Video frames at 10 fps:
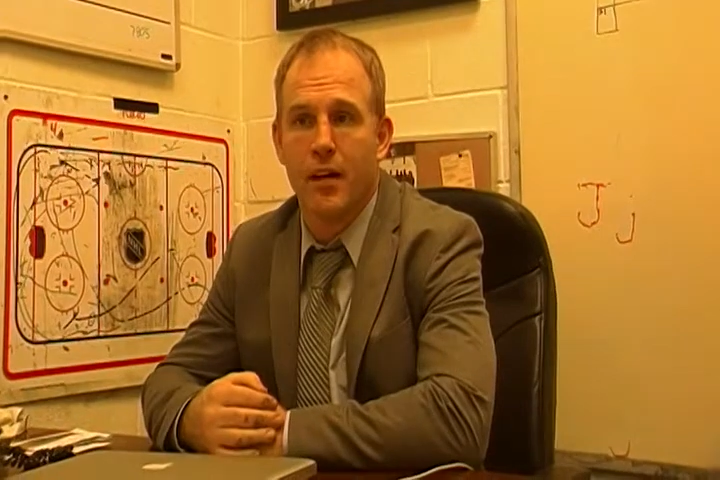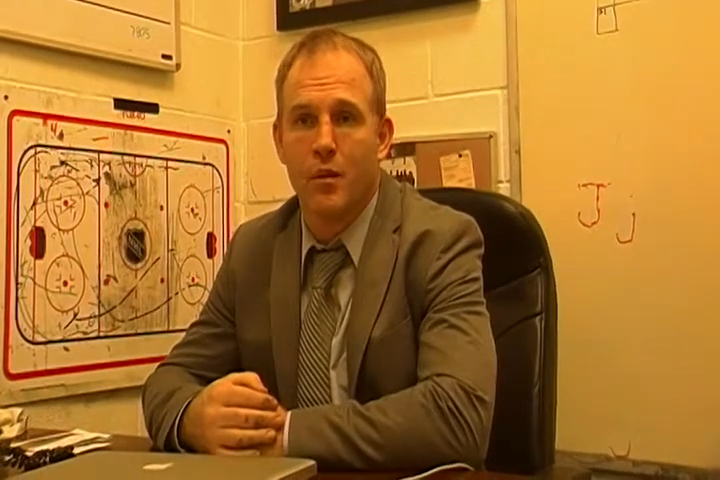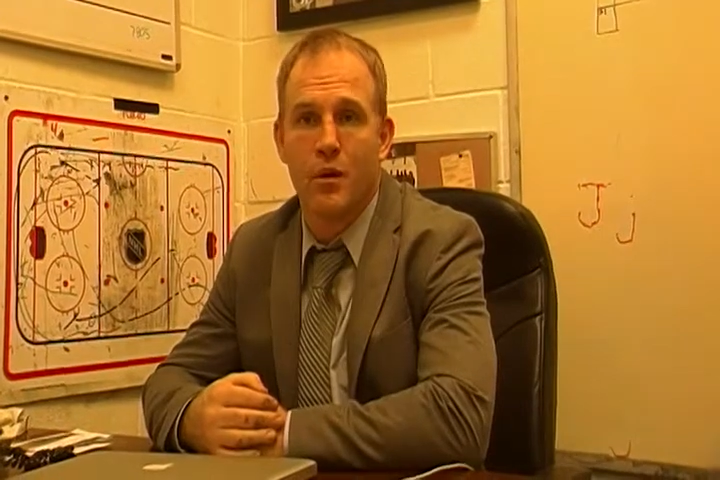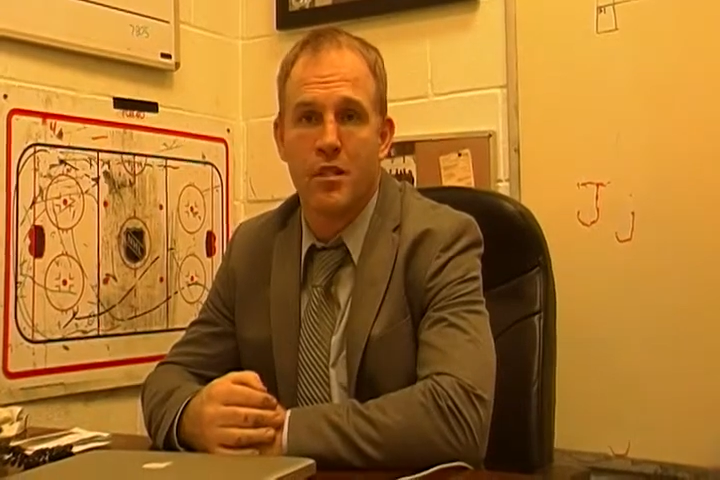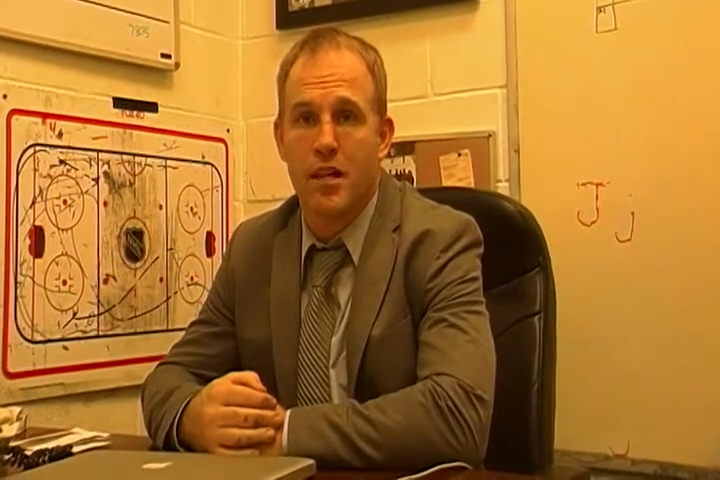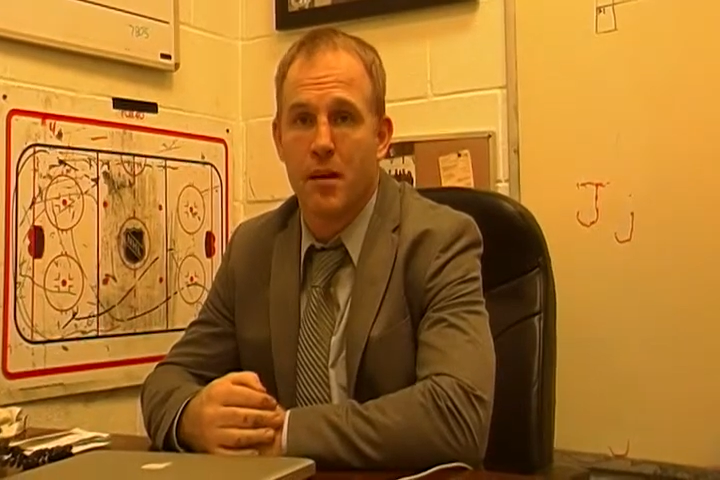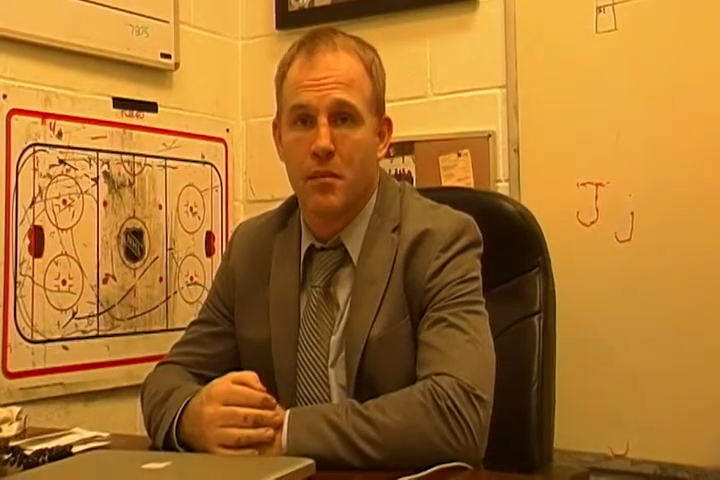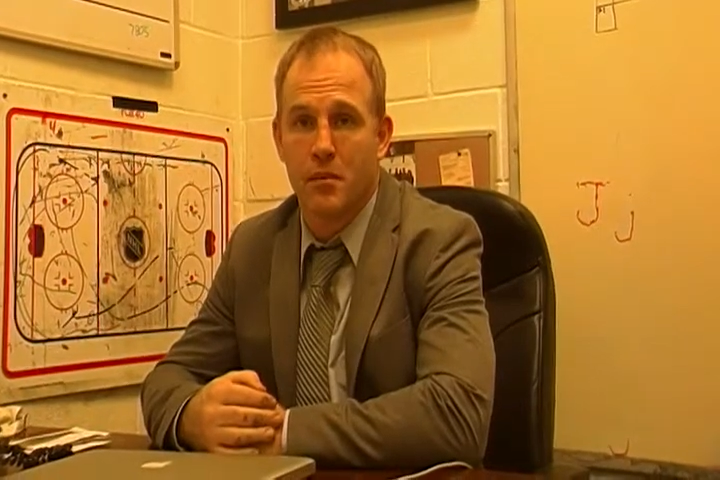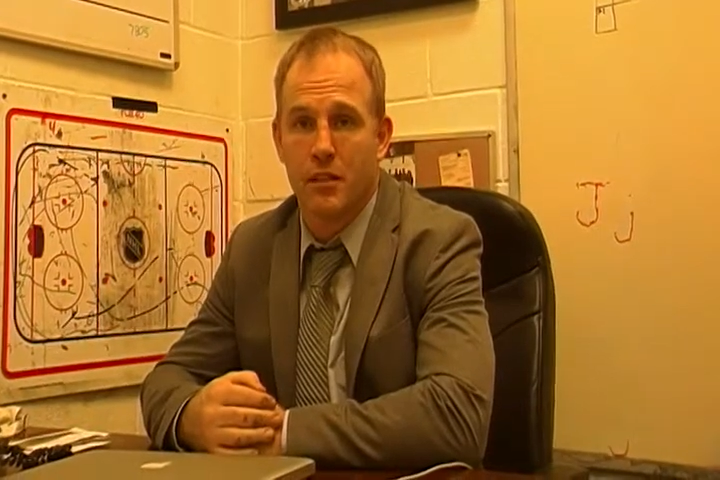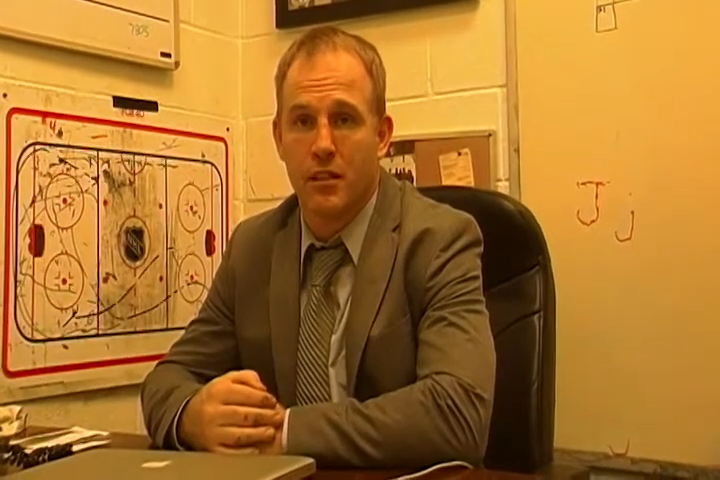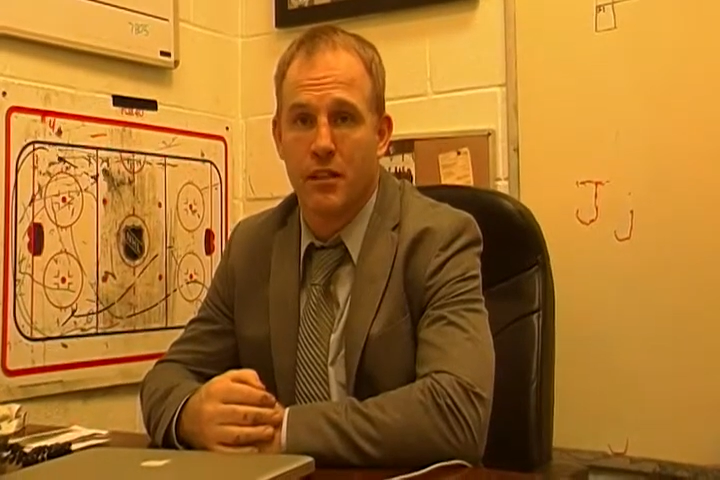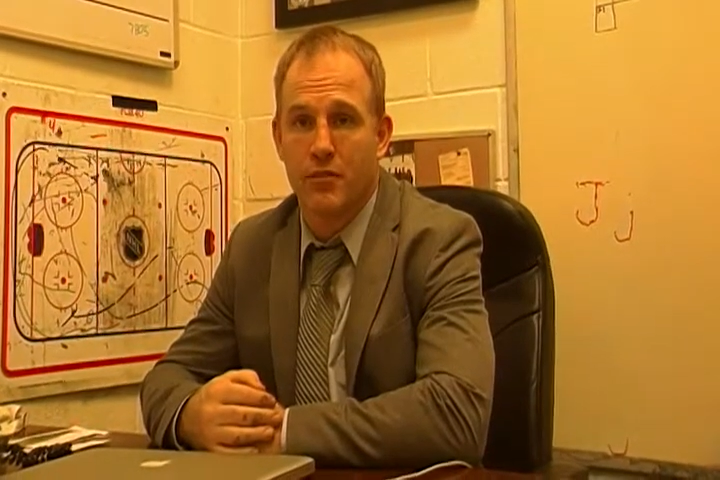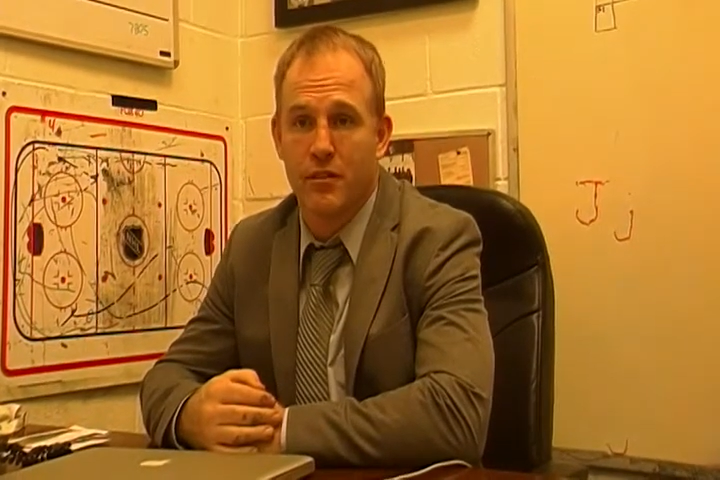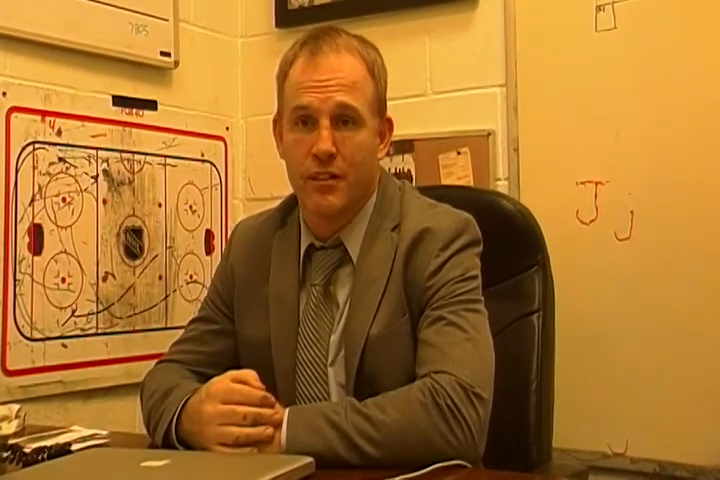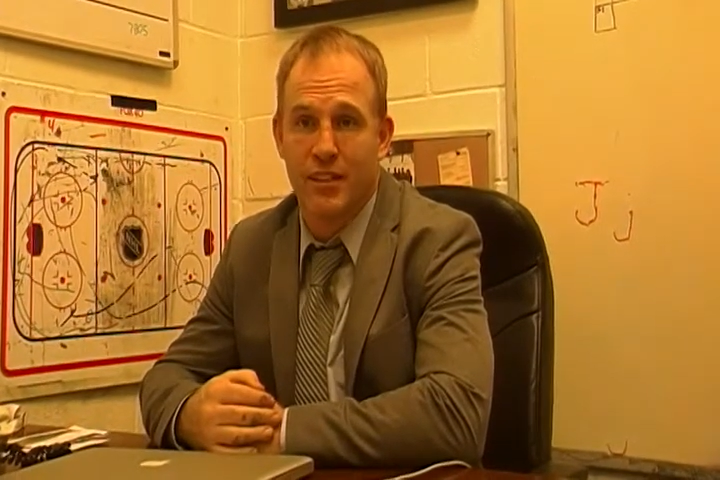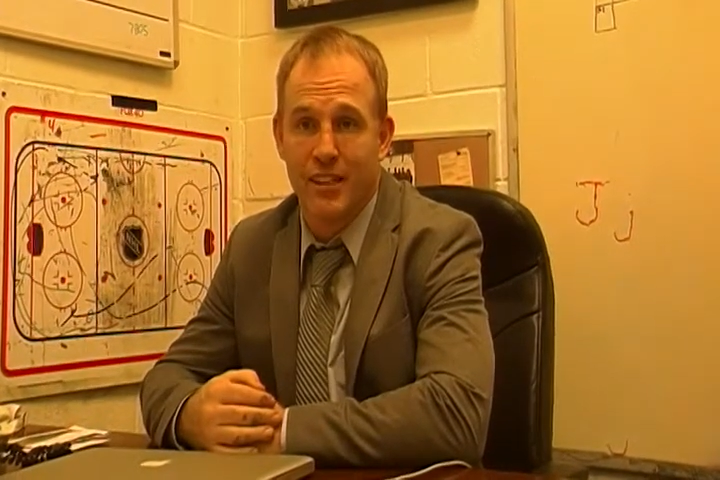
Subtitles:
I was happy with the effort.